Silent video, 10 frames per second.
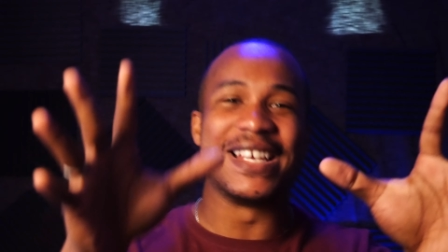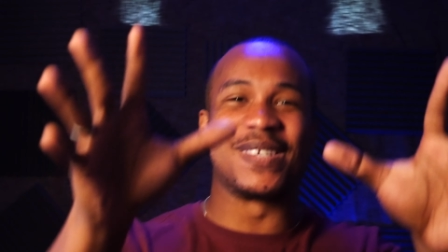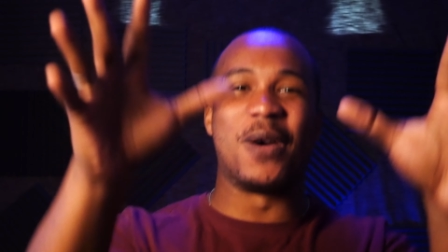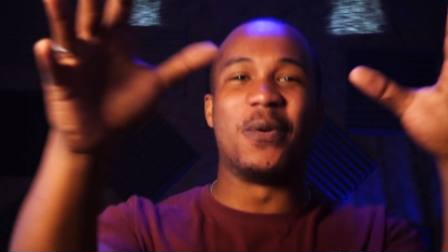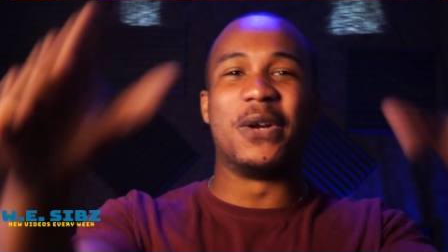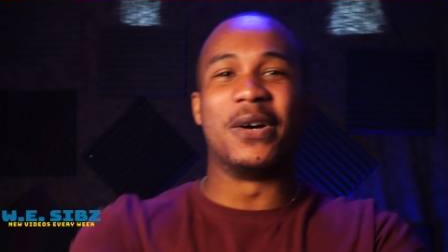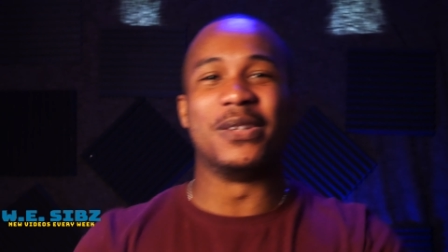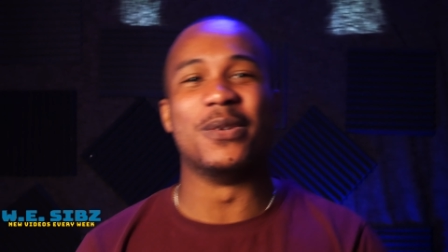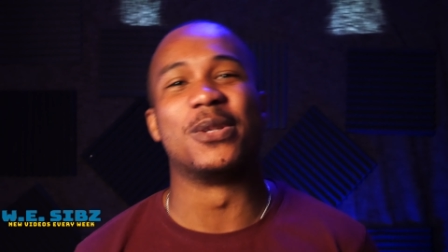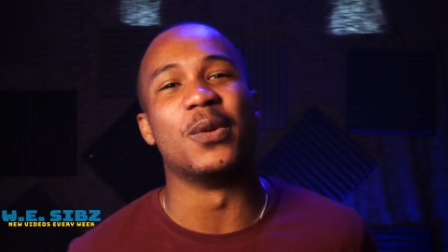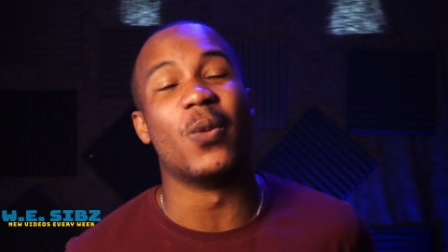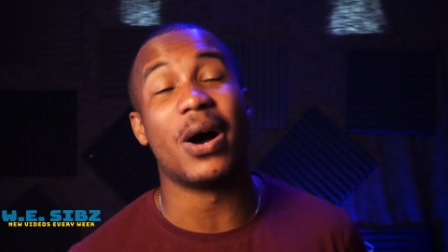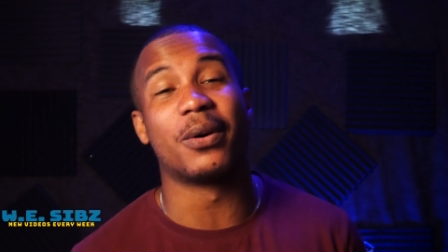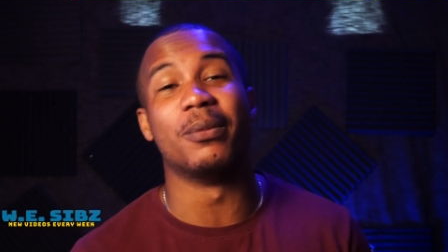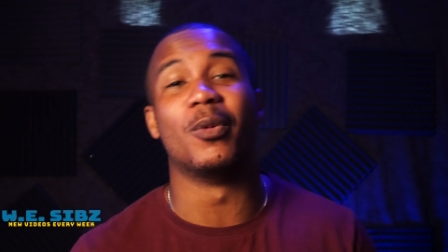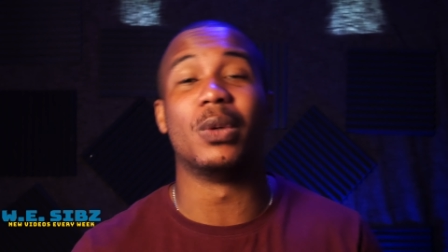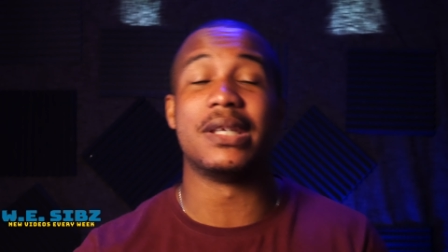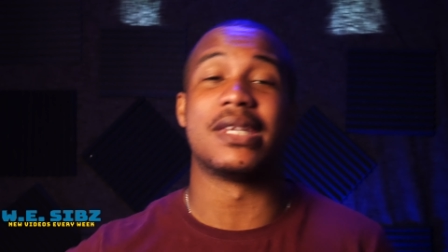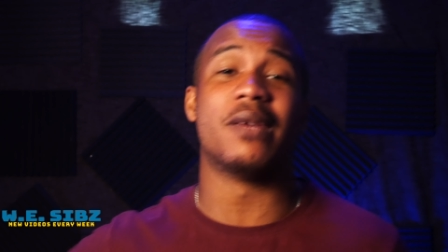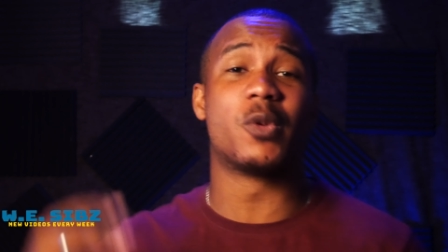What is going on, YouTube? Welcome to
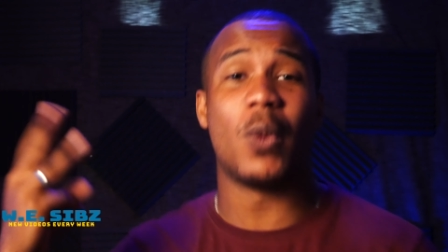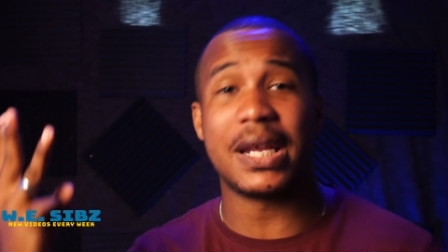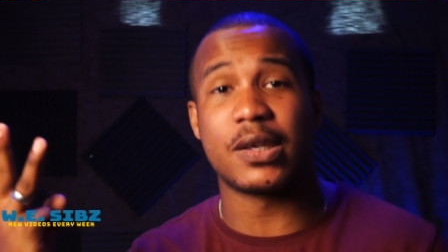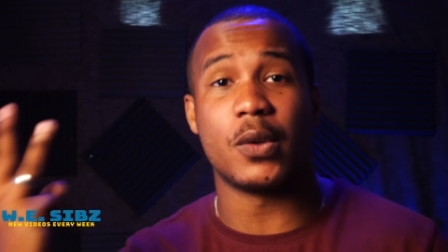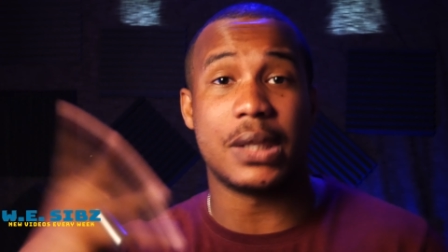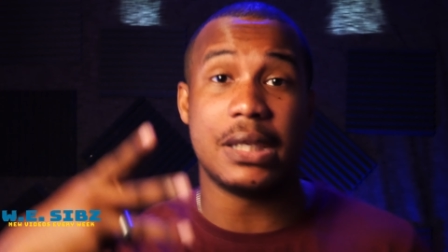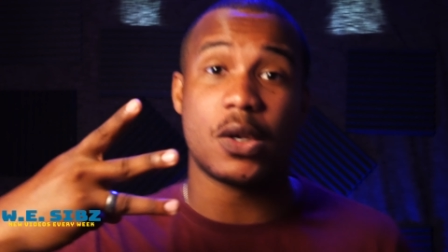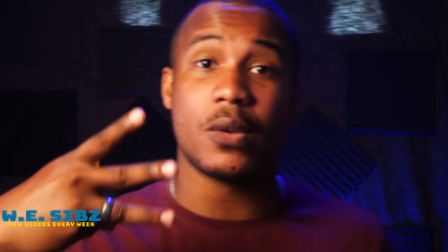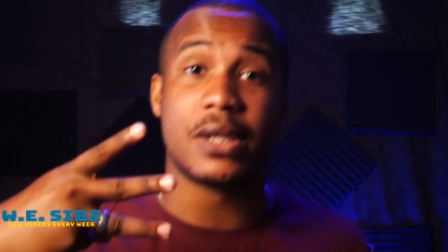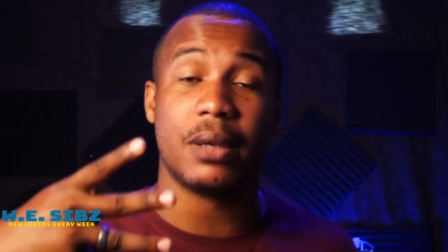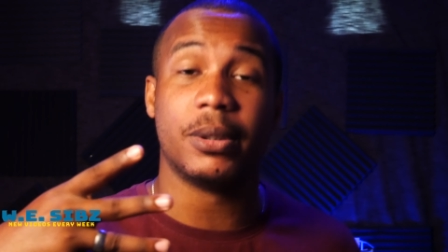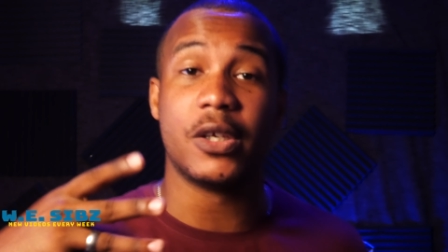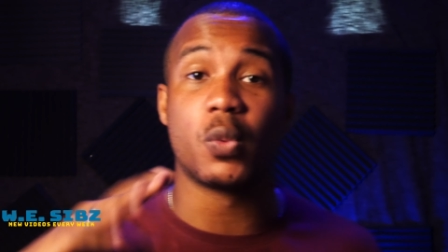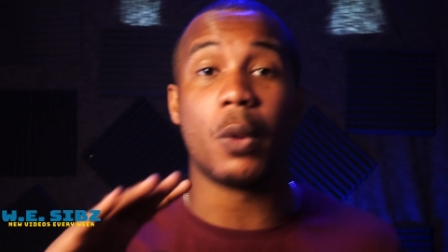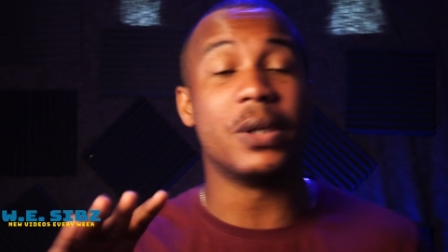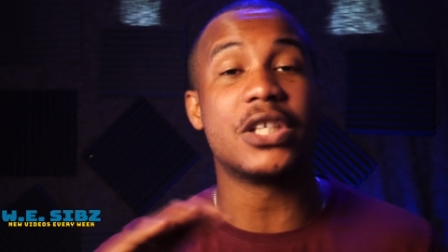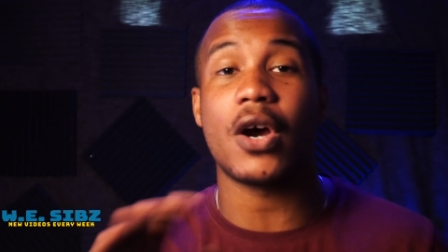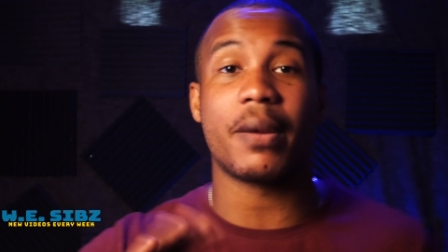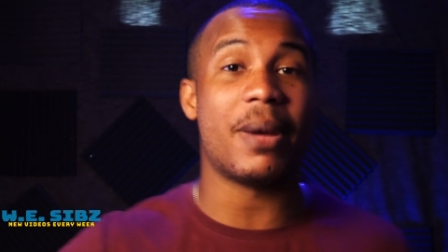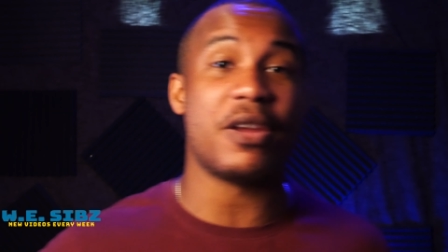We Sibs, West Coast, East Coast Siblings, where we
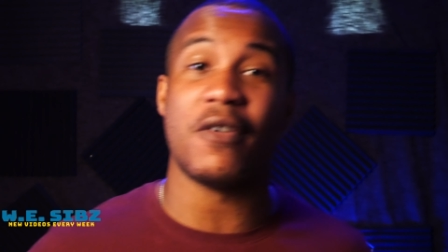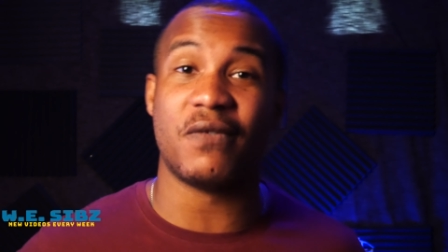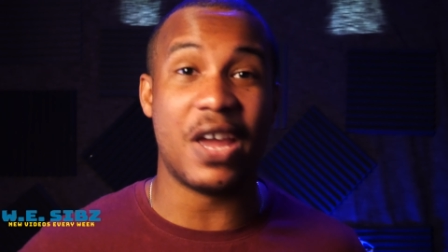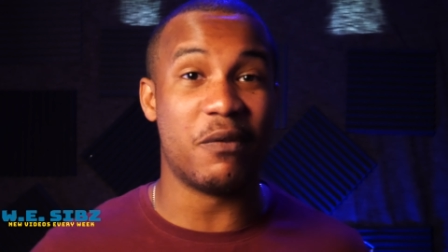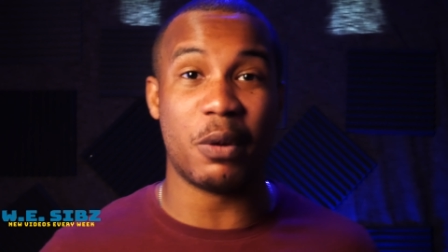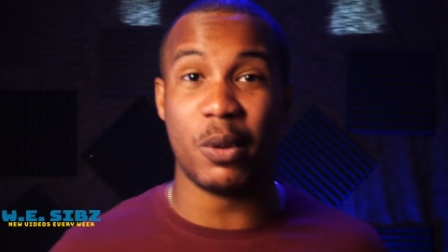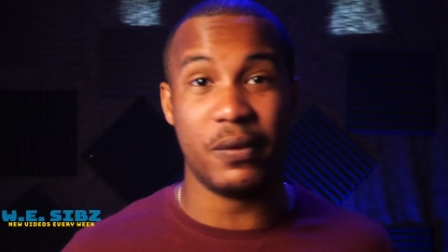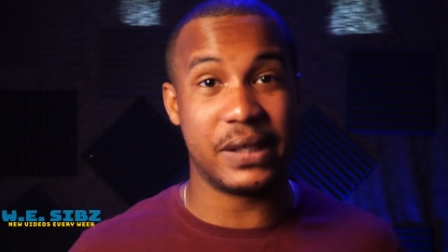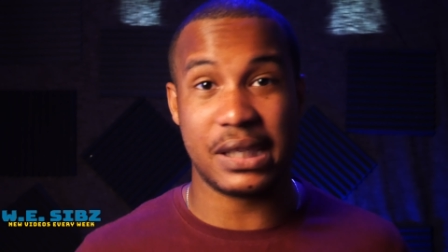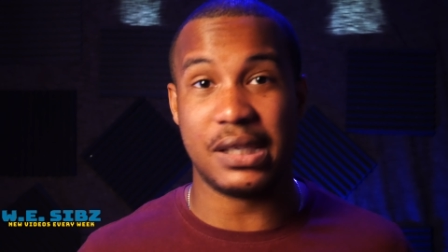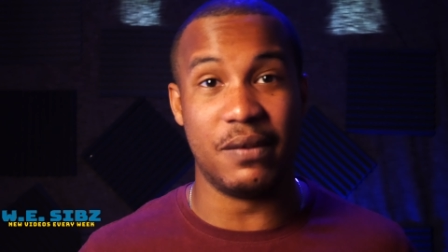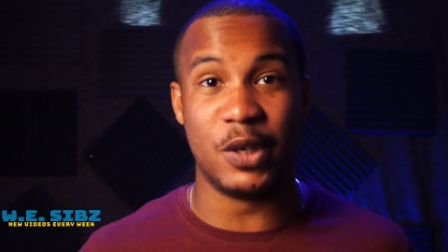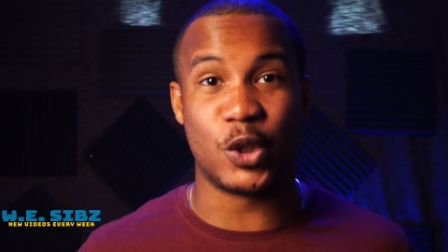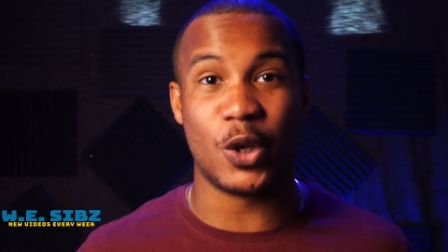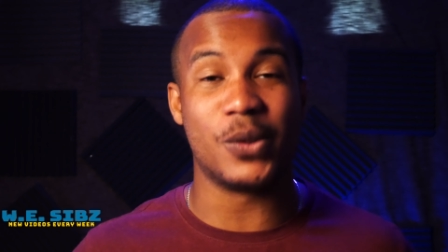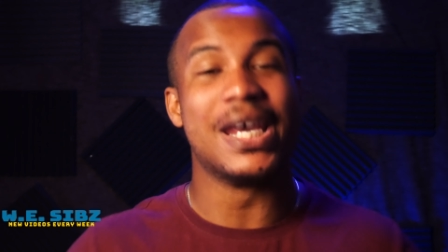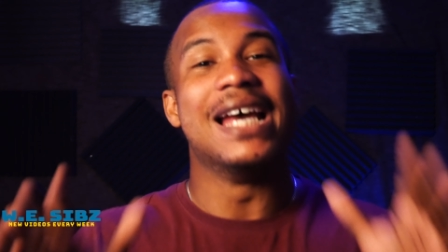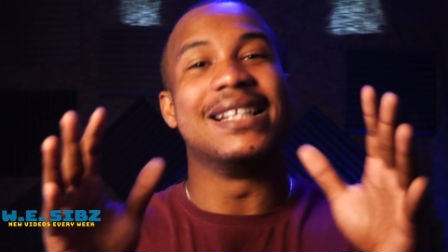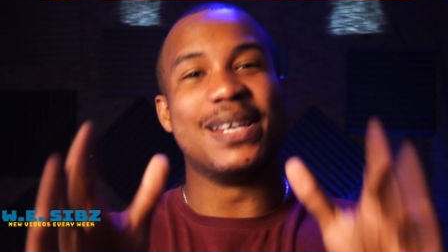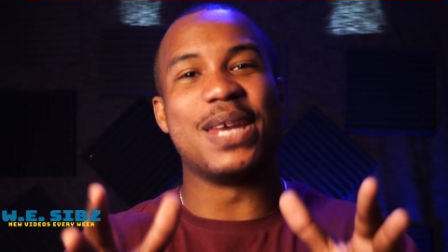talk about your favorite movies and T V shows.
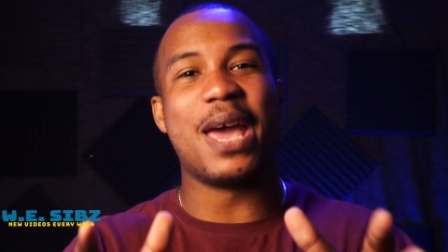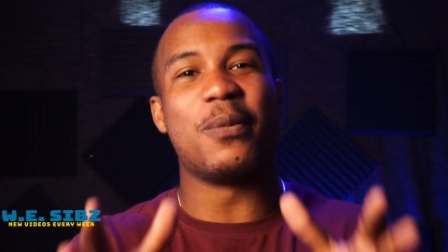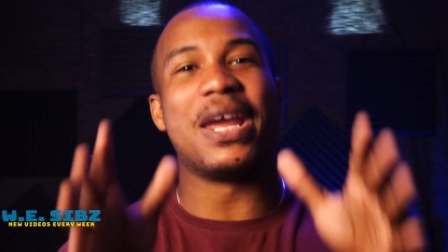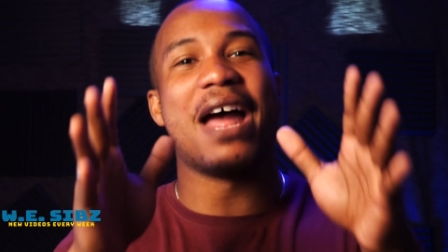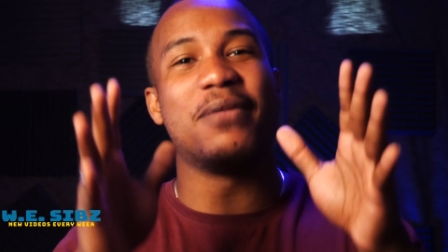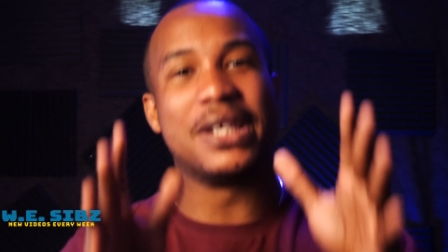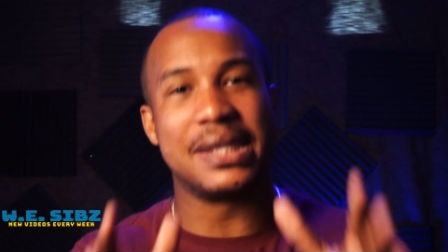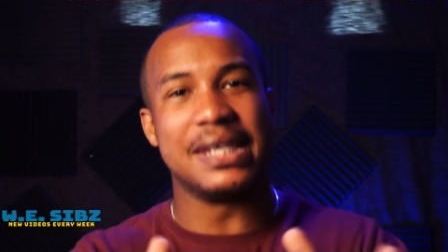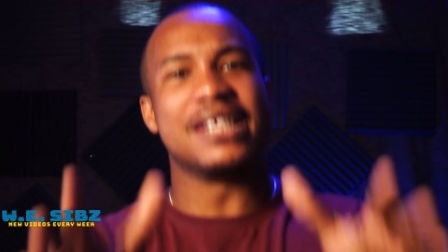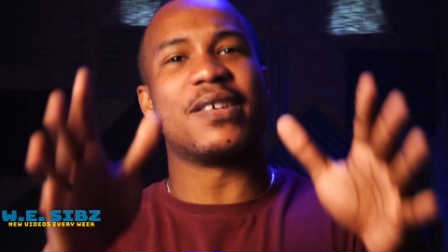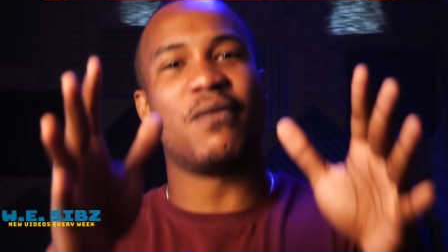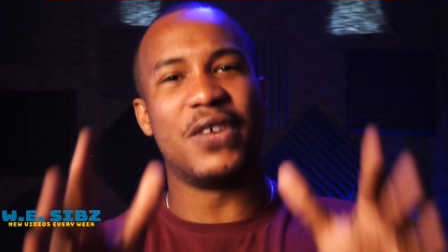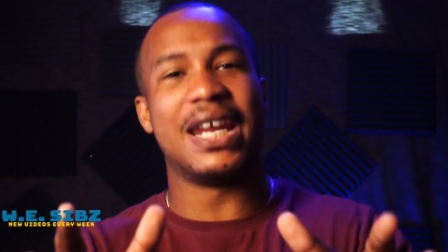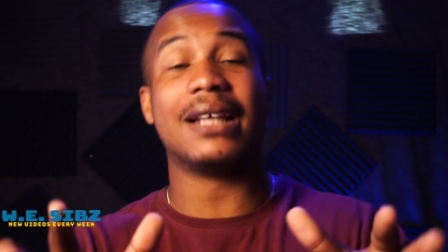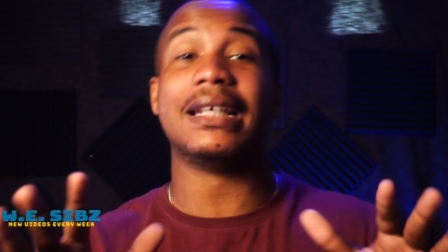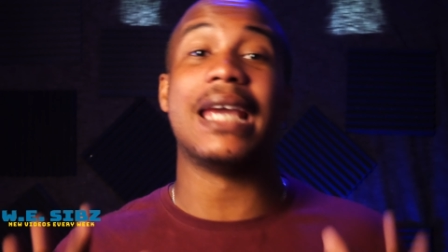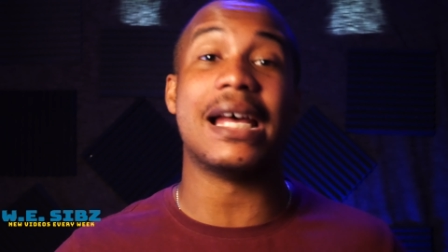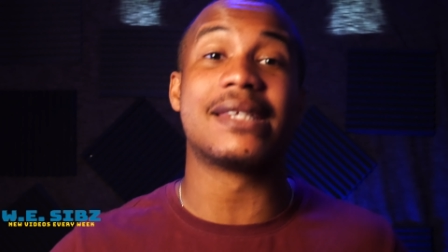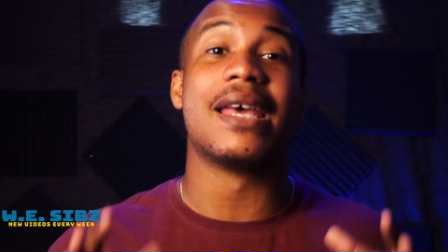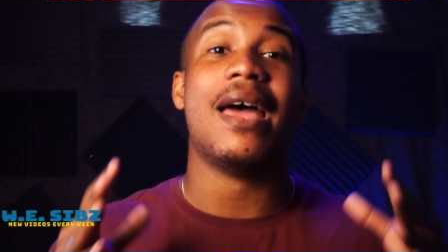Today, we have the season finale,
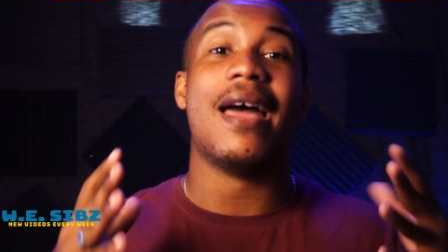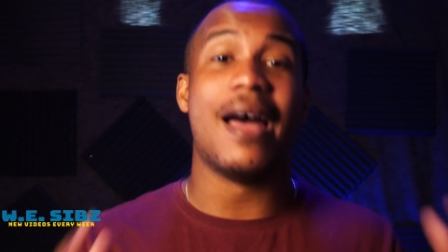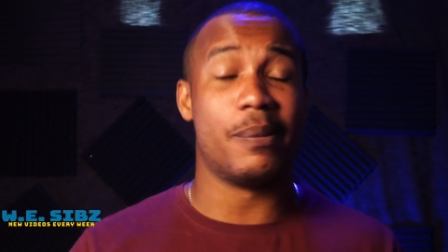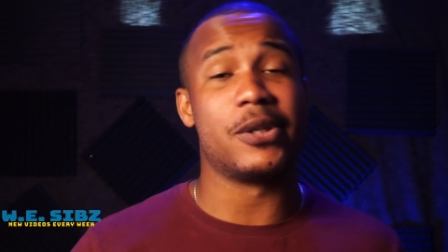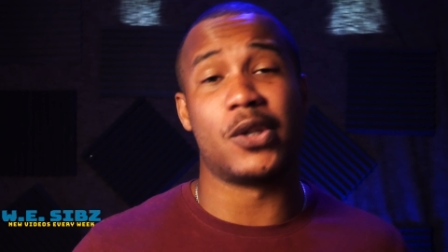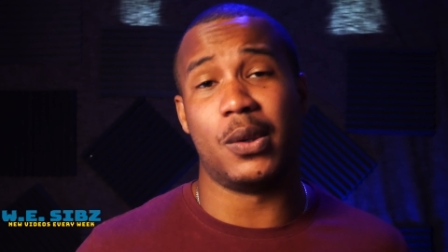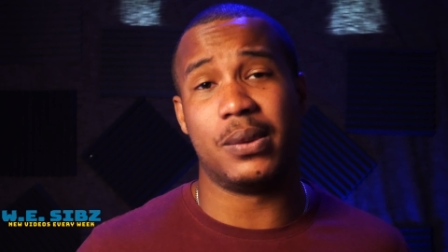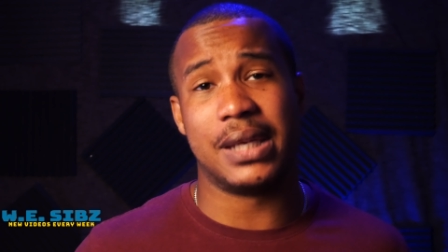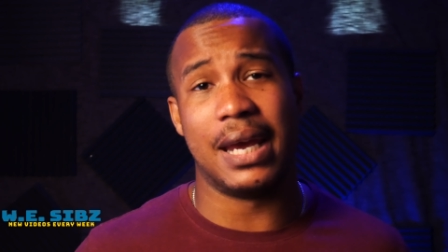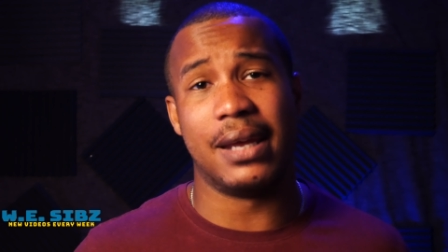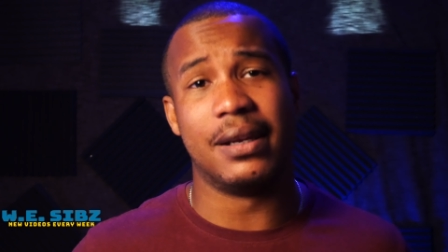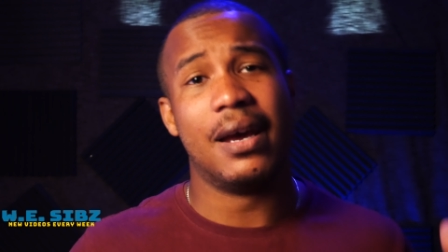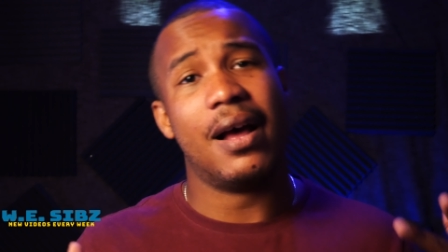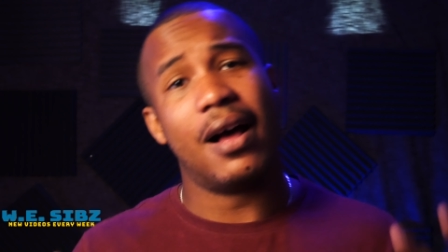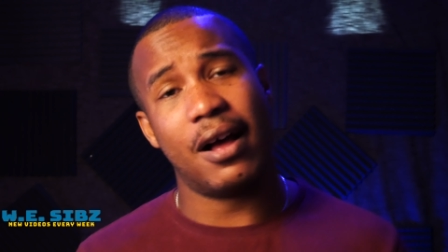yes, episode ten